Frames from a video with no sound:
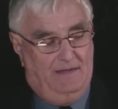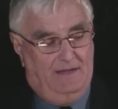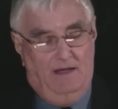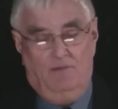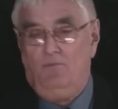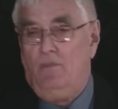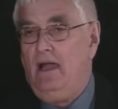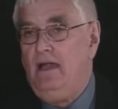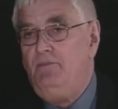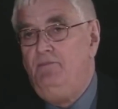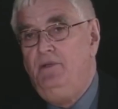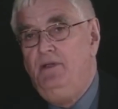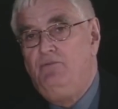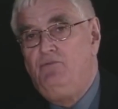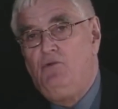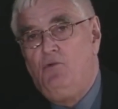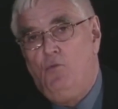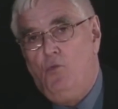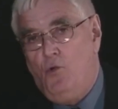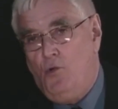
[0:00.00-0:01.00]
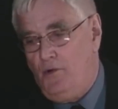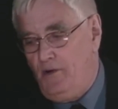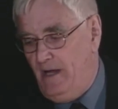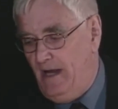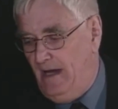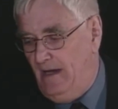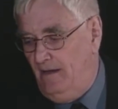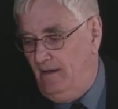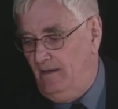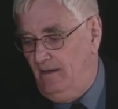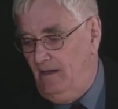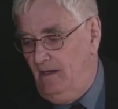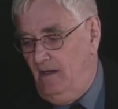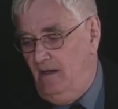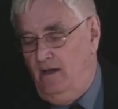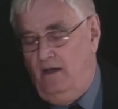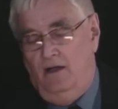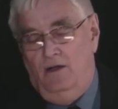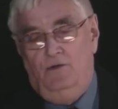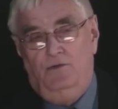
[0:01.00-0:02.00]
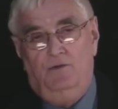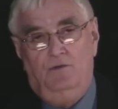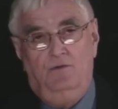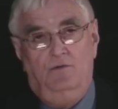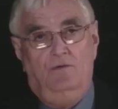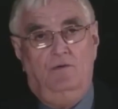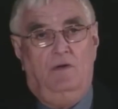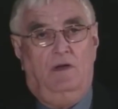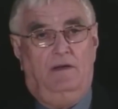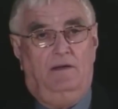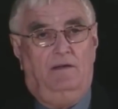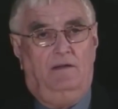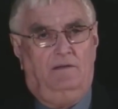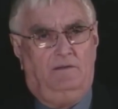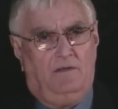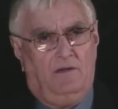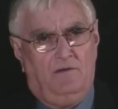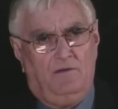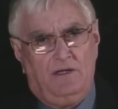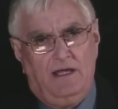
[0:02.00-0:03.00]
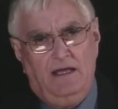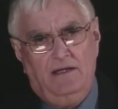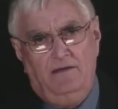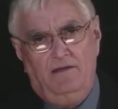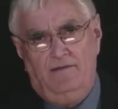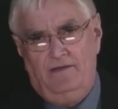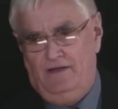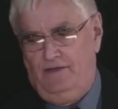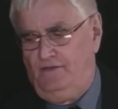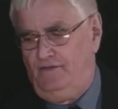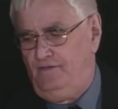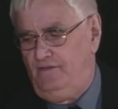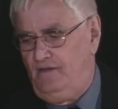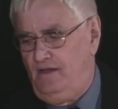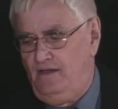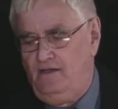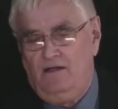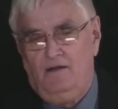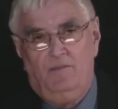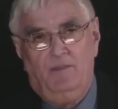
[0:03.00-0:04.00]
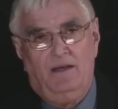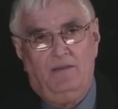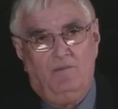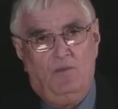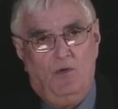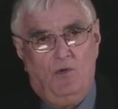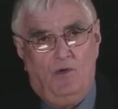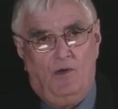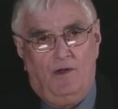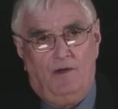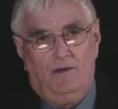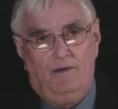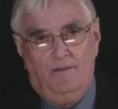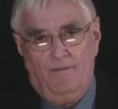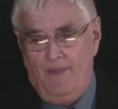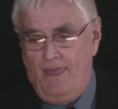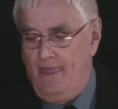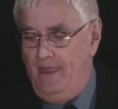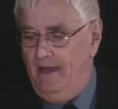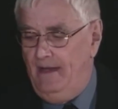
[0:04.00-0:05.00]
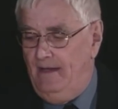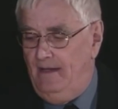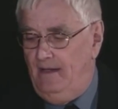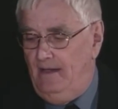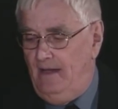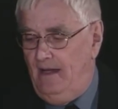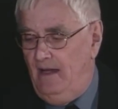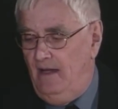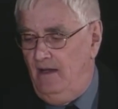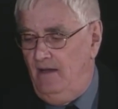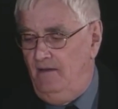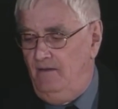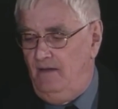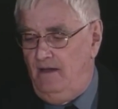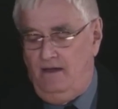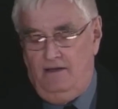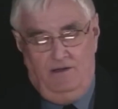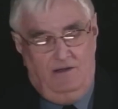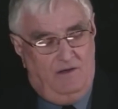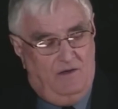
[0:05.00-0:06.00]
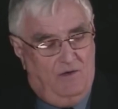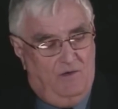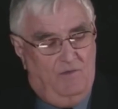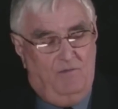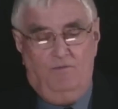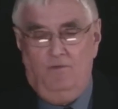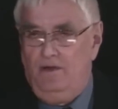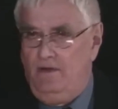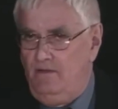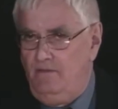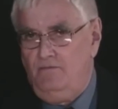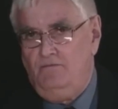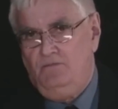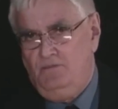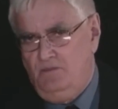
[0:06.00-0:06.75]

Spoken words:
it might be rewarding to look into this a little bit more. And, you know,